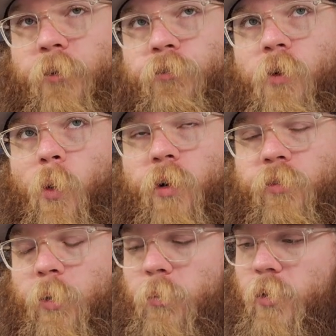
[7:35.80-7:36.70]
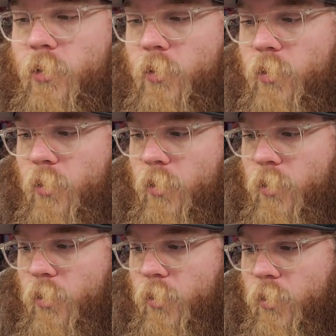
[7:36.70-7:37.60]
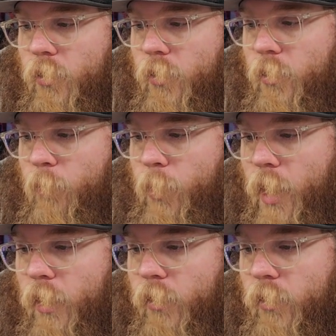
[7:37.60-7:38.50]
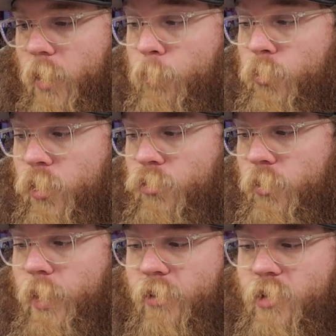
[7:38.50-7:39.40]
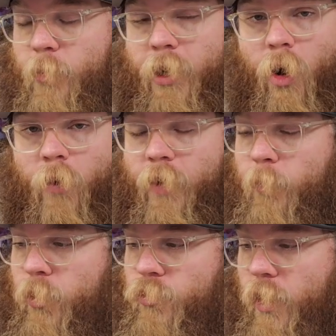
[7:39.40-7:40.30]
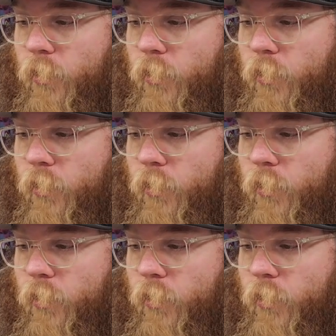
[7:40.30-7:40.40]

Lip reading: 4 of them. But I'm trying to, next time I go there, I'm going to try to